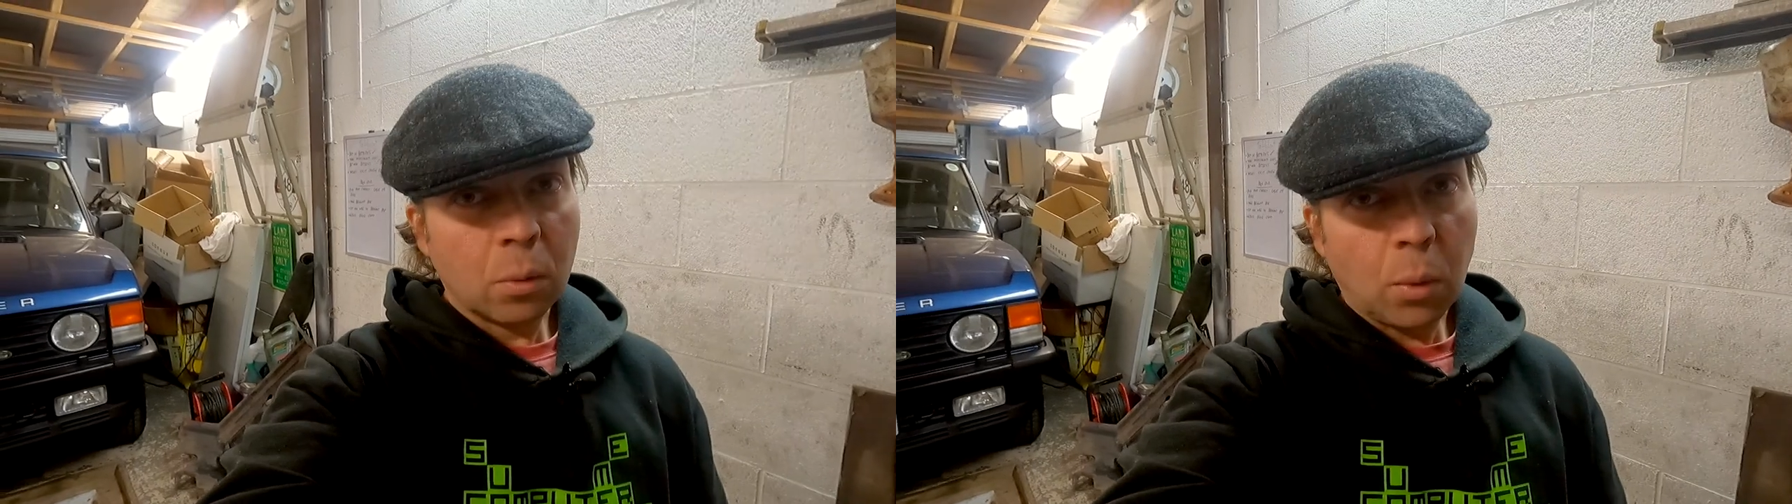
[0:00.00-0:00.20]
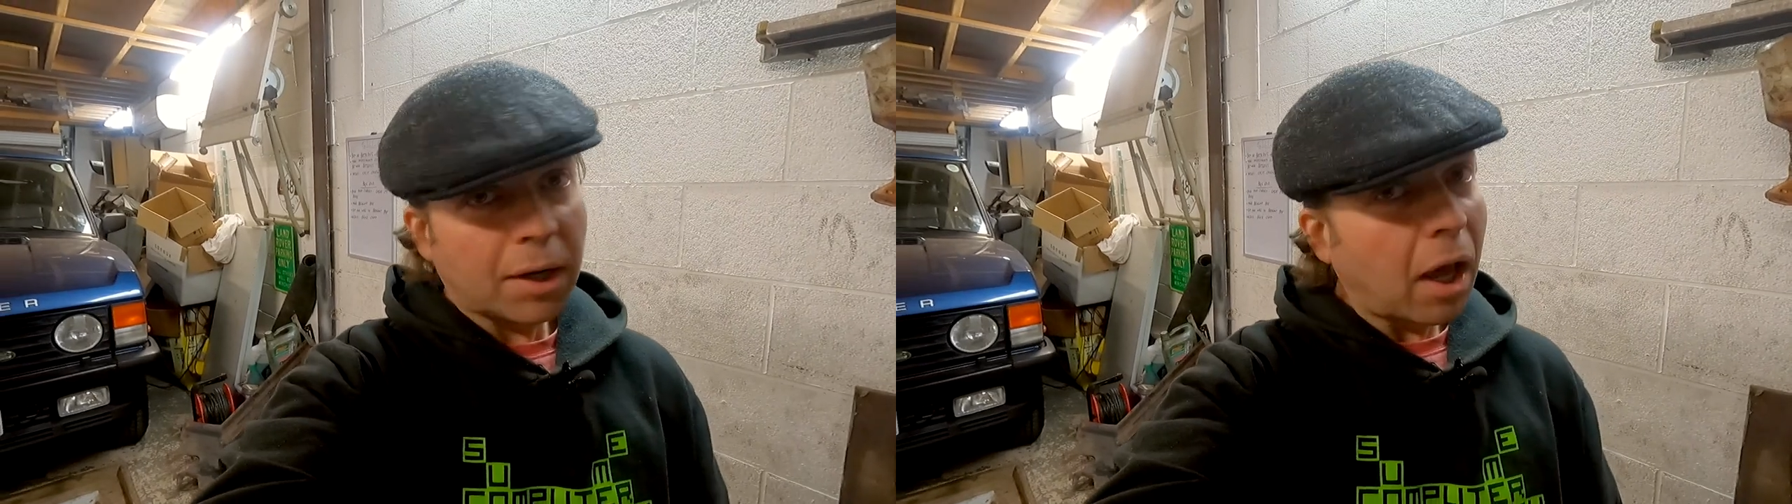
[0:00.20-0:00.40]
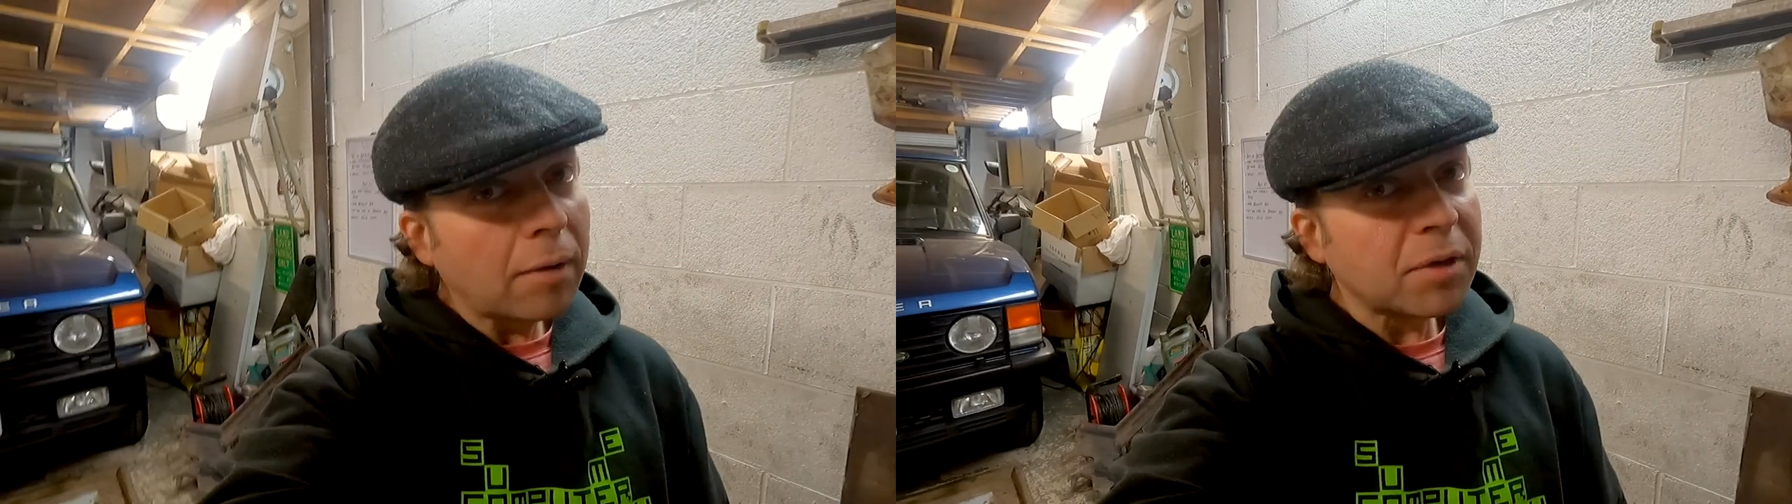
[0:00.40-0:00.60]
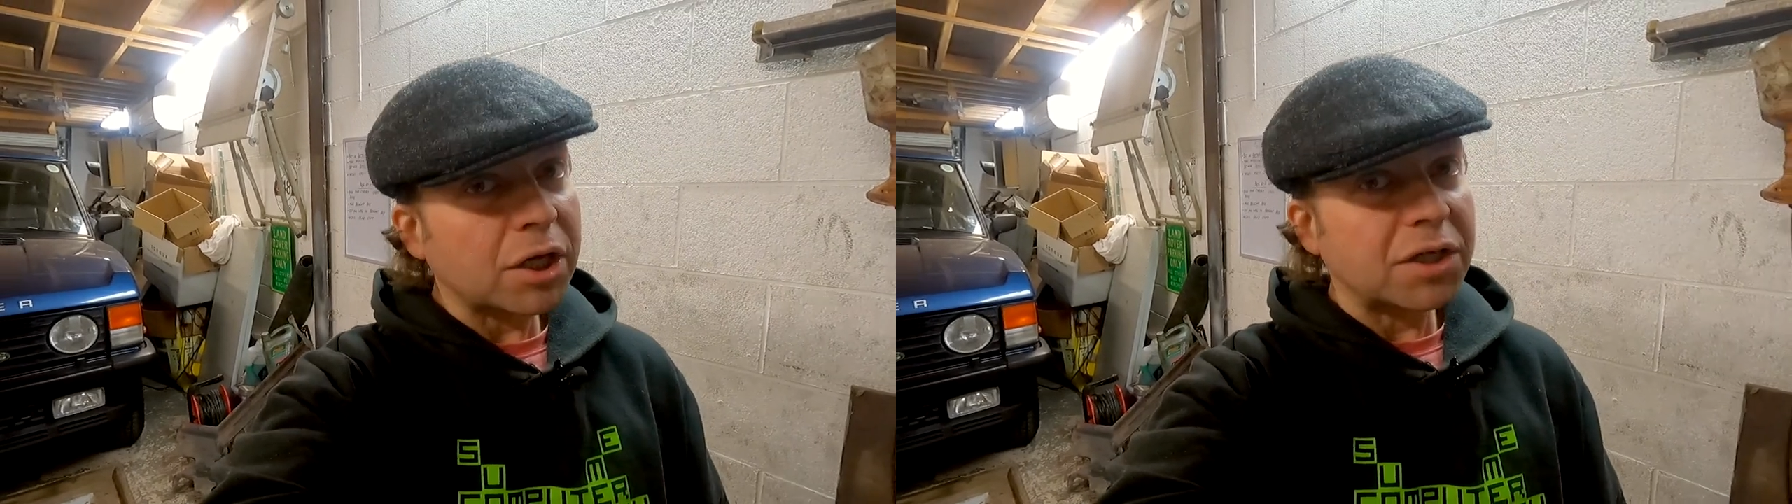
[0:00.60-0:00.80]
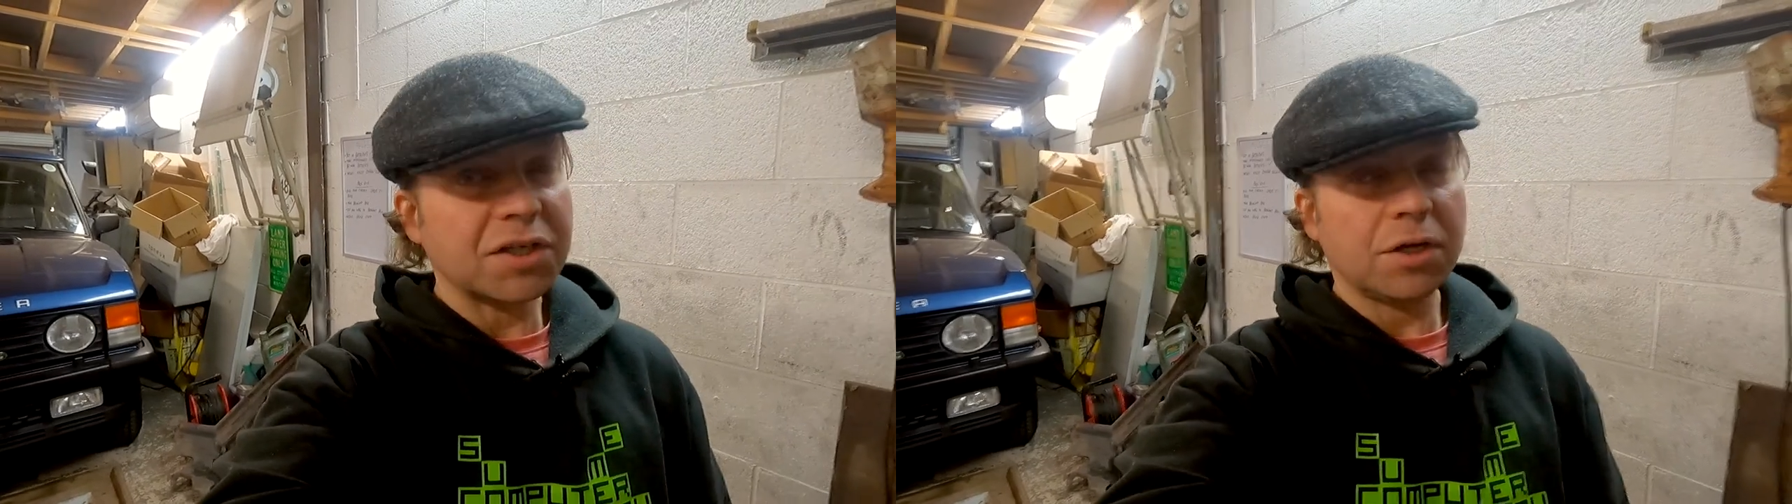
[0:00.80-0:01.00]
What I'm
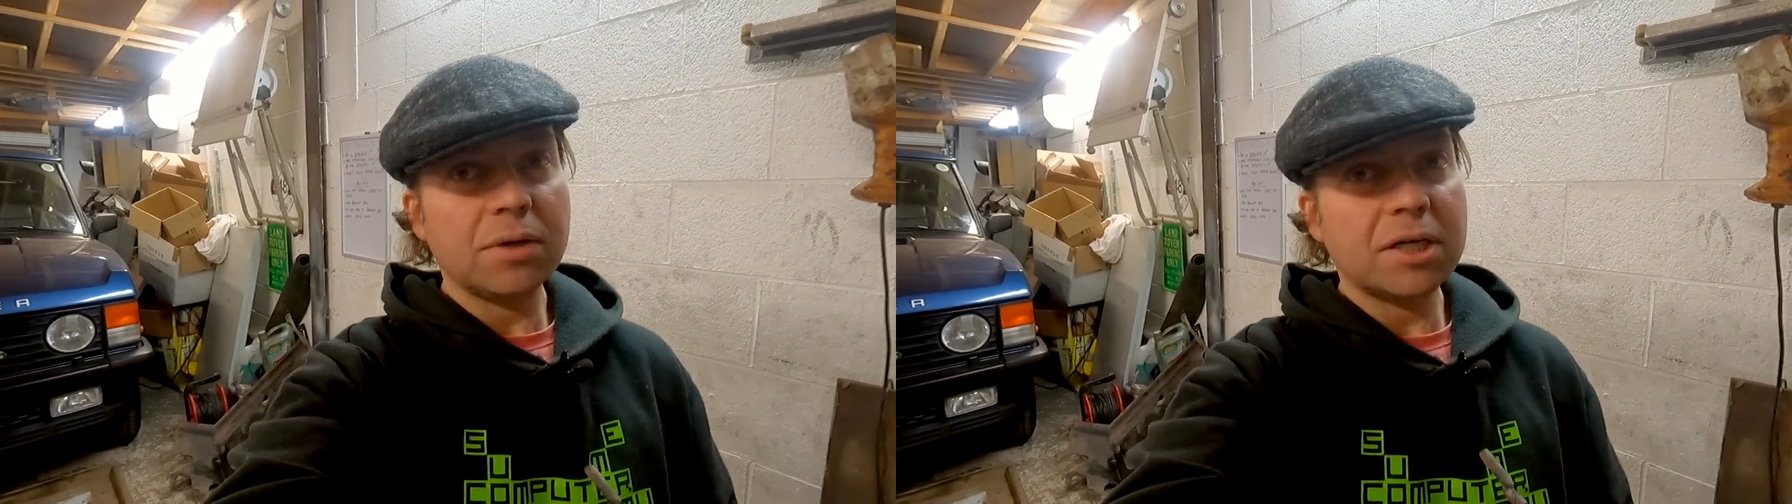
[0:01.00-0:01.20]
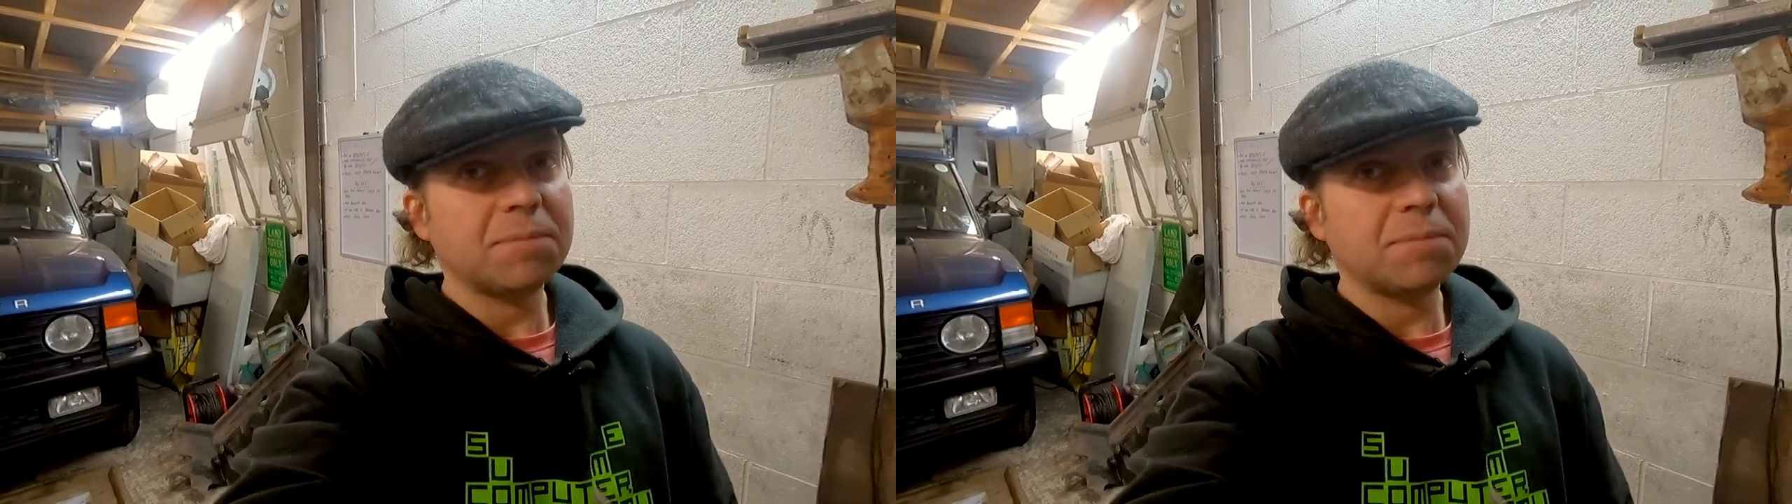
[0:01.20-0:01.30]
going to do, and